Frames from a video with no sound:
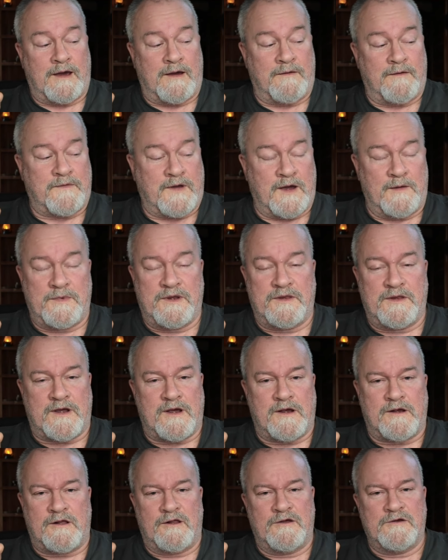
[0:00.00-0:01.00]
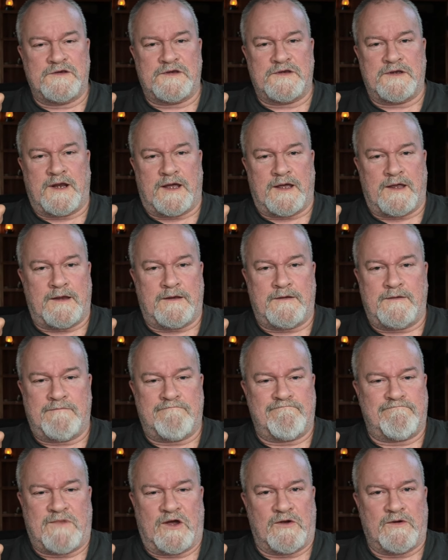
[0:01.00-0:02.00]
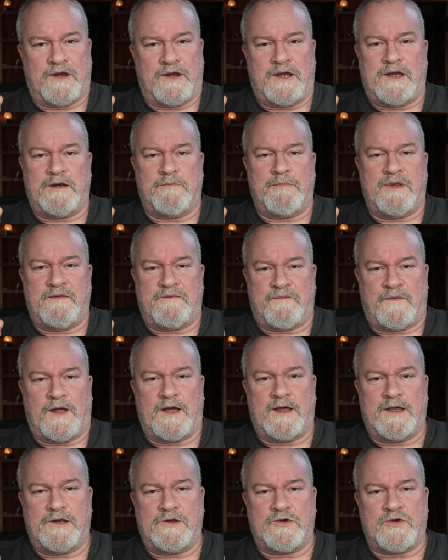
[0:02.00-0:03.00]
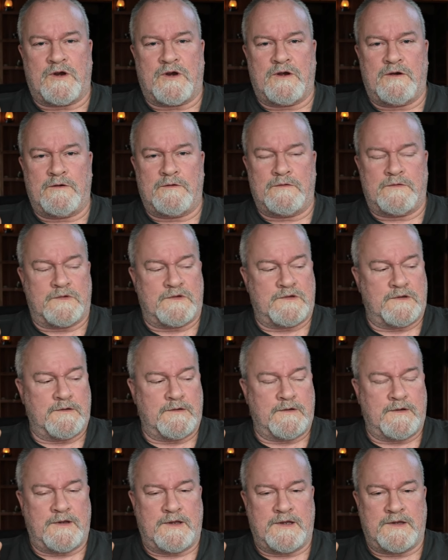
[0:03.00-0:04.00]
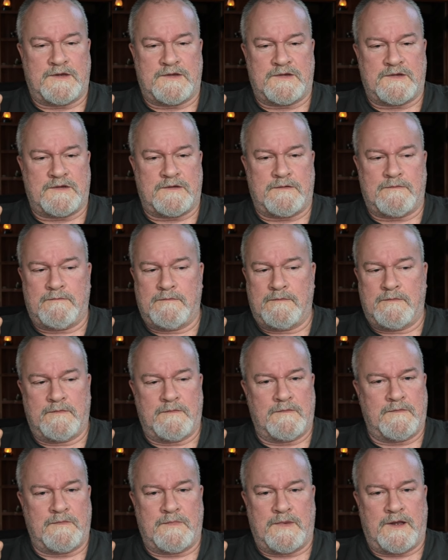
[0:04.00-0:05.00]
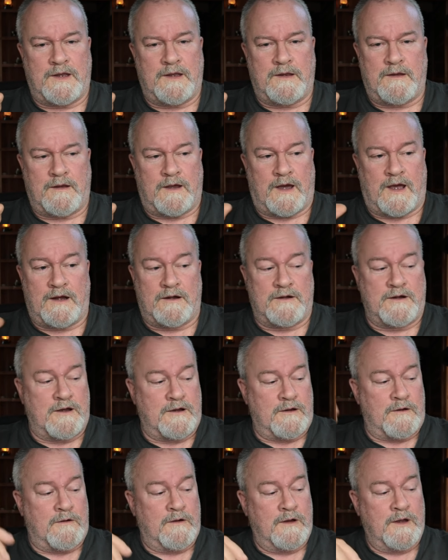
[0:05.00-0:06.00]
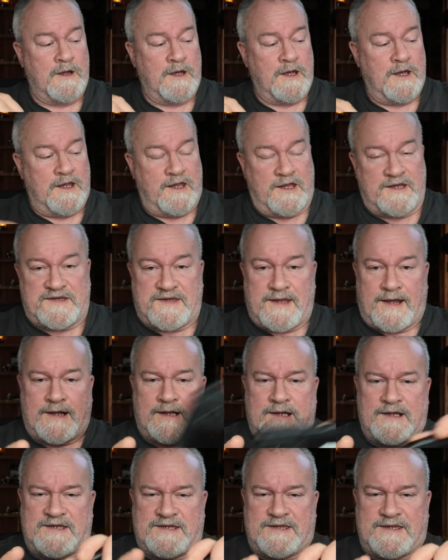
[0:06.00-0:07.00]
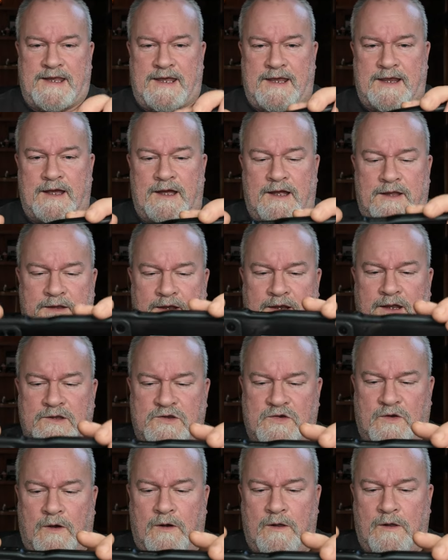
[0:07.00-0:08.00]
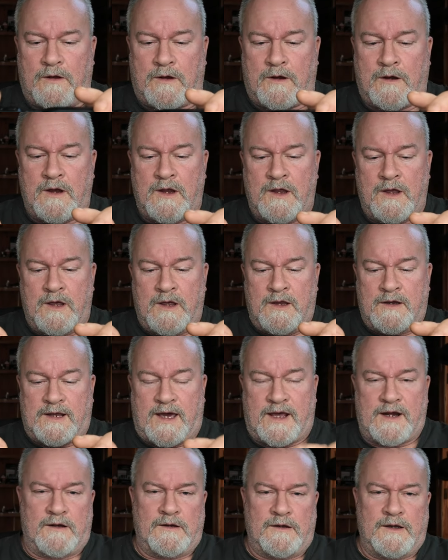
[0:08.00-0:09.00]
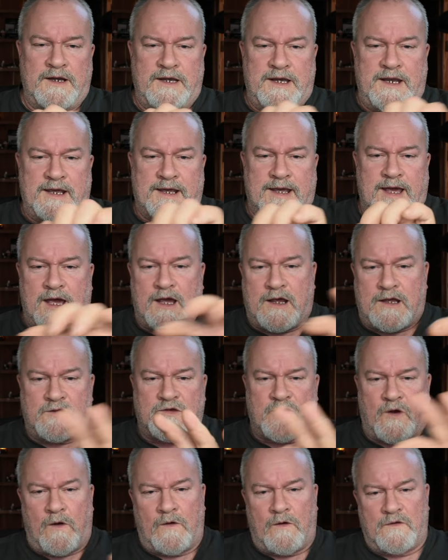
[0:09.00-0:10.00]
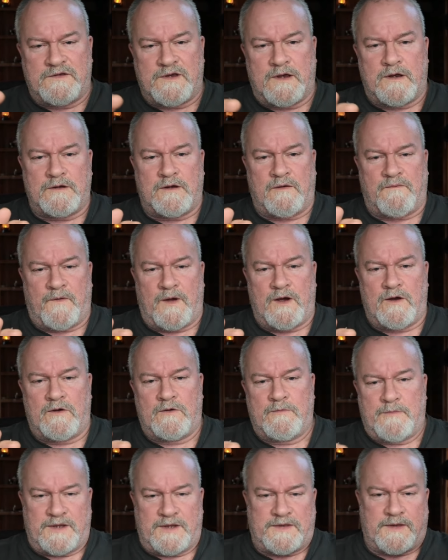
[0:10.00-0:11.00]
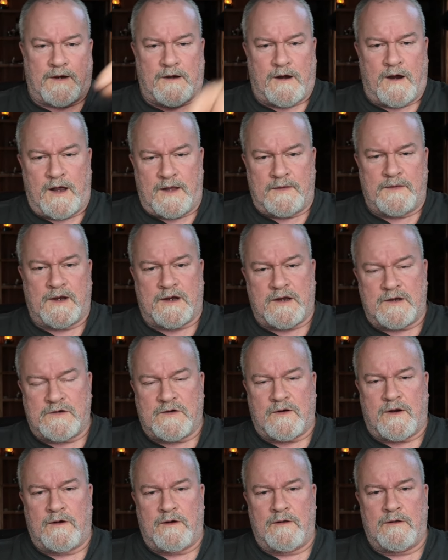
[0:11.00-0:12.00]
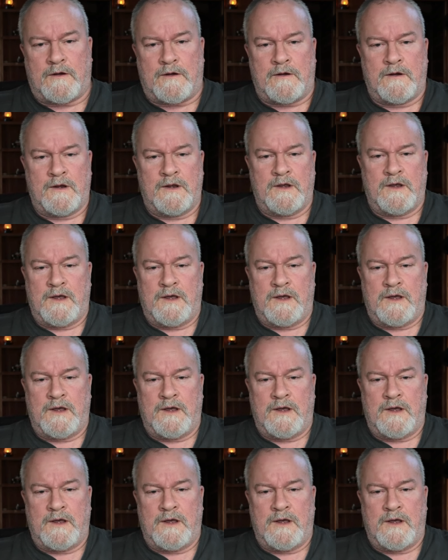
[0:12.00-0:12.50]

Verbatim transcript: I've come to the conclusion I don't need to be flying drones it's I don't know you stick this thing on the controller not only do you got controls on your phone but they're on the controller